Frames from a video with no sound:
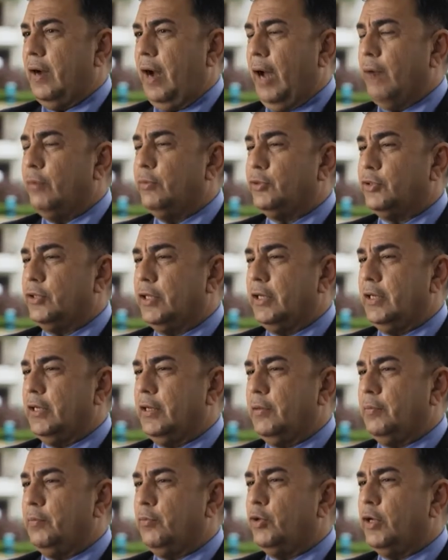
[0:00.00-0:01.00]
I would
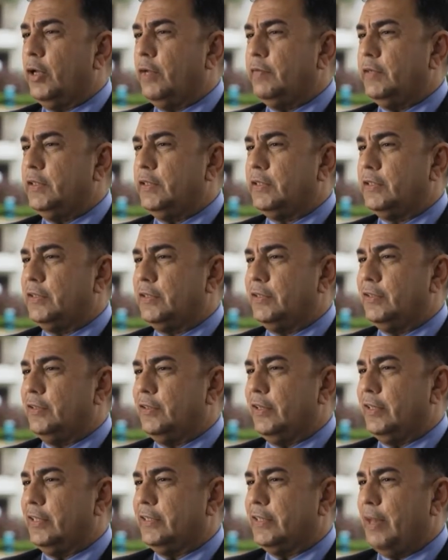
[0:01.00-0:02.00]
say Monavie is
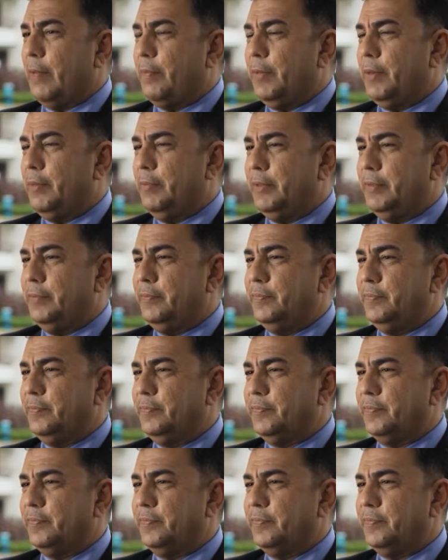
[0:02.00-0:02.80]
not a supplement,